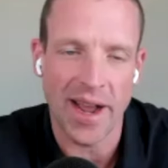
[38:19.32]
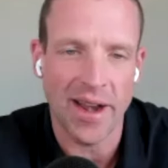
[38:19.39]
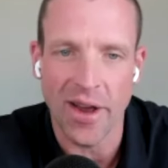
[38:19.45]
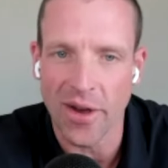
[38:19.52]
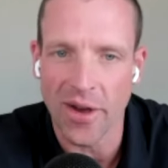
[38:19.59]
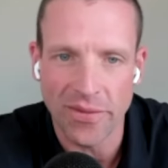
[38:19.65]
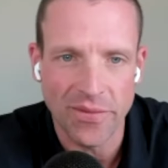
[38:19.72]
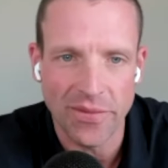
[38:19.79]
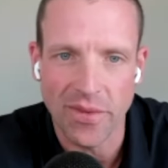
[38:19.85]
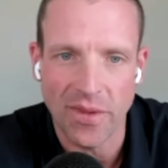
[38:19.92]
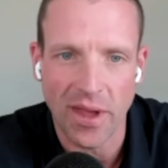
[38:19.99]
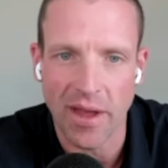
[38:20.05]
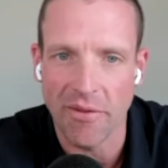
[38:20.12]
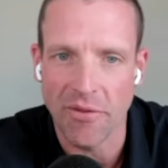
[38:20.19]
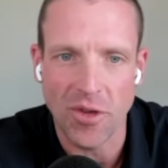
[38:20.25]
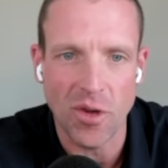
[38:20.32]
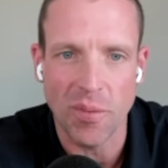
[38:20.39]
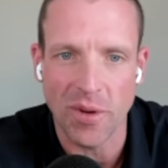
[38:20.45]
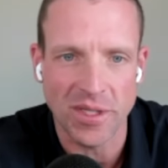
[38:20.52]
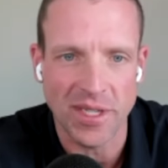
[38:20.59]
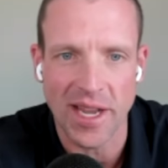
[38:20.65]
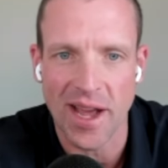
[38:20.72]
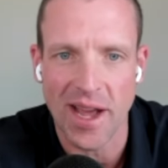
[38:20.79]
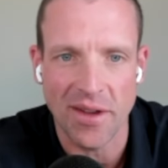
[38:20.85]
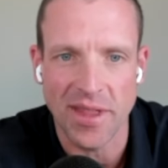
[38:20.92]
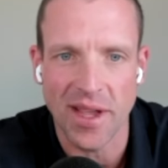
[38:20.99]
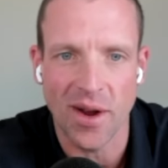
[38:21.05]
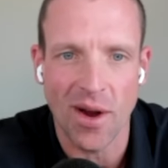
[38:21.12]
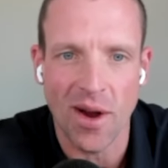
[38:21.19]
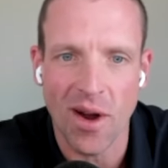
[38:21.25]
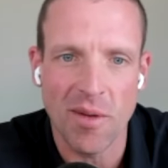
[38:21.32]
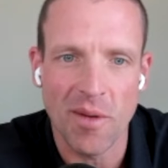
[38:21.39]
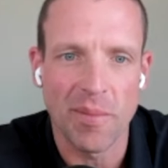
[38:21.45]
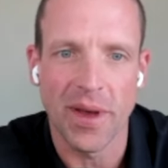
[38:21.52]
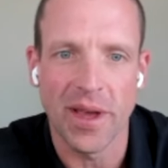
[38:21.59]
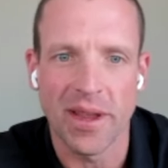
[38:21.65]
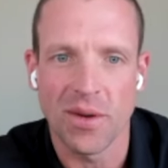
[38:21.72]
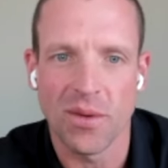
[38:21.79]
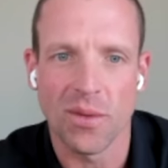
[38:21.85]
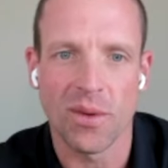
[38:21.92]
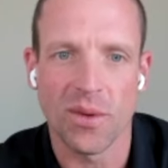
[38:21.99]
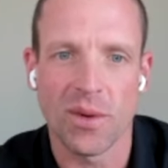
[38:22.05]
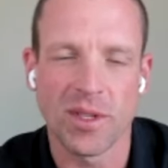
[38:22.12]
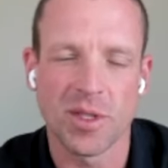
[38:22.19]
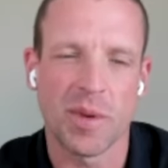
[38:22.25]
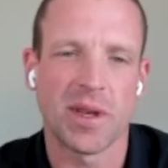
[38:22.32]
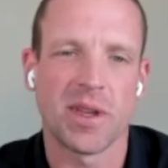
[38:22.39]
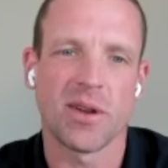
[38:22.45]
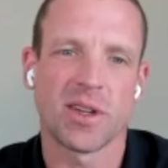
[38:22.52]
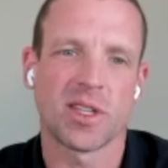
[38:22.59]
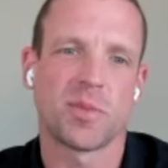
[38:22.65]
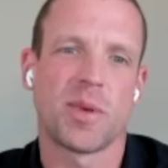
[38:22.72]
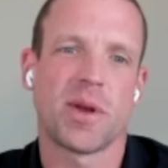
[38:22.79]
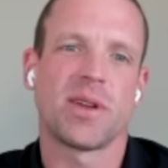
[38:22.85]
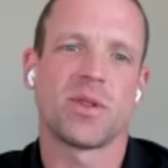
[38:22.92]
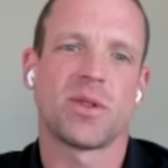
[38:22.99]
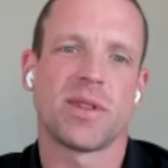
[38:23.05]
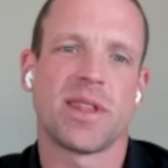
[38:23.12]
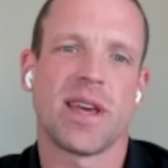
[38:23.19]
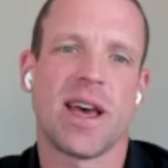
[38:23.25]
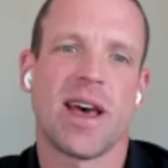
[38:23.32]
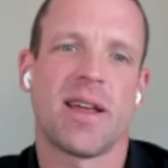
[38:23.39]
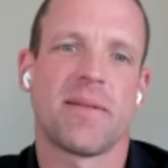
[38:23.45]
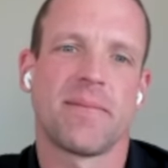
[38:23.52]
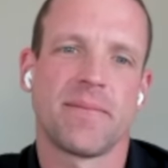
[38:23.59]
I know a few percent out there are, but what's been your experience with that?